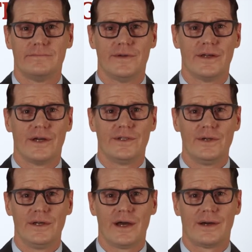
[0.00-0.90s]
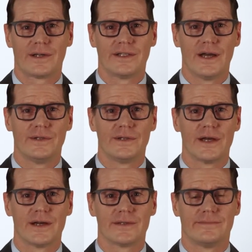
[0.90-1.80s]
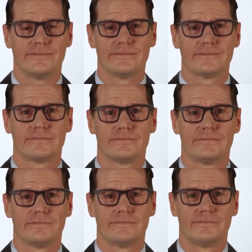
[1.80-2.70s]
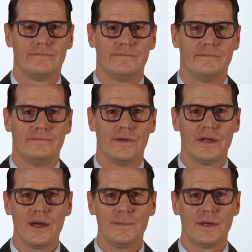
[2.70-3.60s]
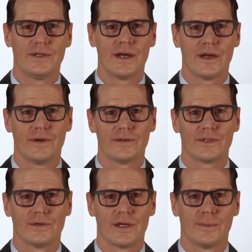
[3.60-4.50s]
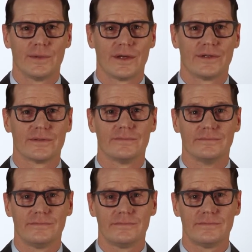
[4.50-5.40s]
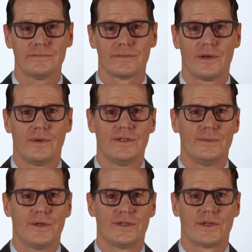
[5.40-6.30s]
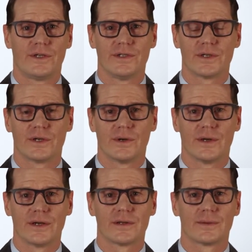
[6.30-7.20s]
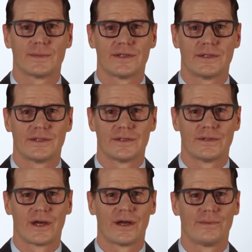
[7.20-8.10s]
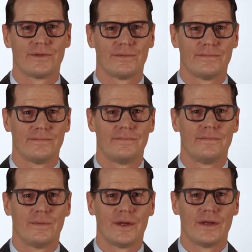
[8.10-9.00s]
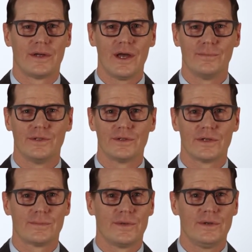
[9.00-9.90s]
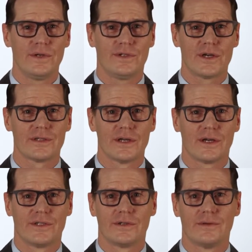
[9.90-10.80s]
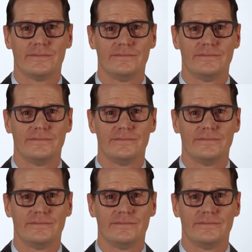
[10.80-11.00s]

Financial Accounting Chapter 9. Preamble: a tale of two companies. It was the most easygoing and the busiest of times when it comes to computing transactional